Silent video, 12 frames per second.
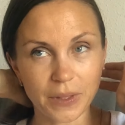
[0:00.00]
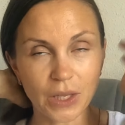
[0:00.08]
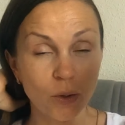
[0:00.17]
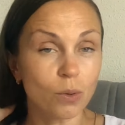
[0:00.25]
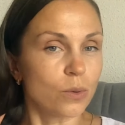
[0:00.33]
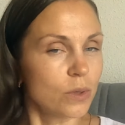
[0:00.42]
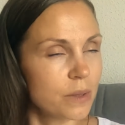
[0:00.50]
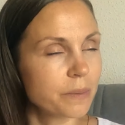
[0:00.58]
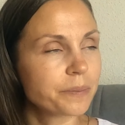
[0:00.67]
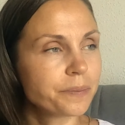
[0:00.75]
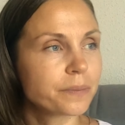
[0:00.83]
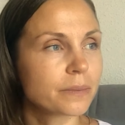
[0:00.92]
use,
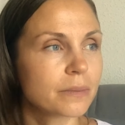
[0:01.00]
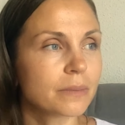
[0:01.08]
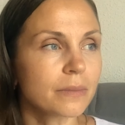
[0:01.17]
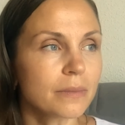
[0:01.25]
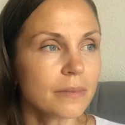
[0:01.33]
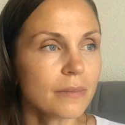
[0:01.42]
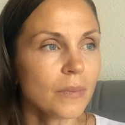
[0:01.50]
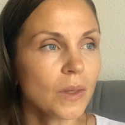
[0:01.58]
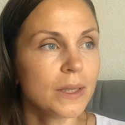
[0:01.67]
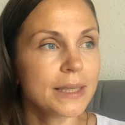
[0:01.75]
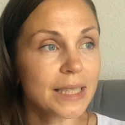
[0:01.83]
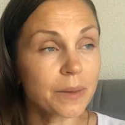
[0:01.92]

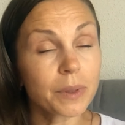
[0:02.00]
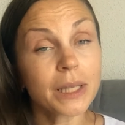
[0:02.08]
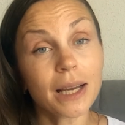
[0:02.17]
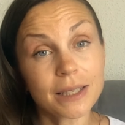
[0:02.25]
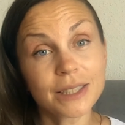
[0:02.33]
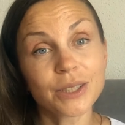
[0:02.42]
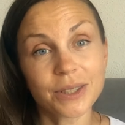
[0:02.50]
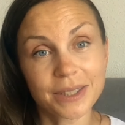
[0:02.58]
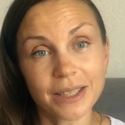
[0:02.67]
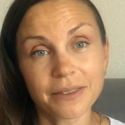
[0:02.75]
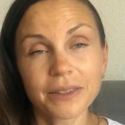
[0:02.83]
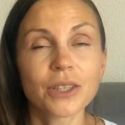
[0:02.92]
simply ask
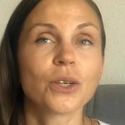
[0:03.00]
yourself,